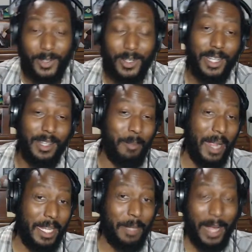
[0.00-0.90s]
in
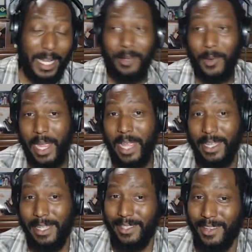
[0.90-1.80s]
many, many
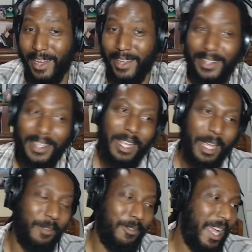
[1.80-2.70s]
ways, right?
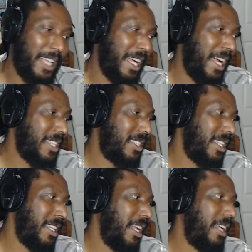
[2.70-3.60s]
In fact,
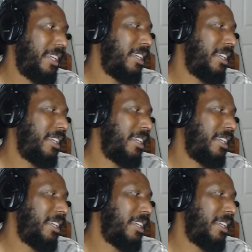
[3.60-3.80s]
honestly, like,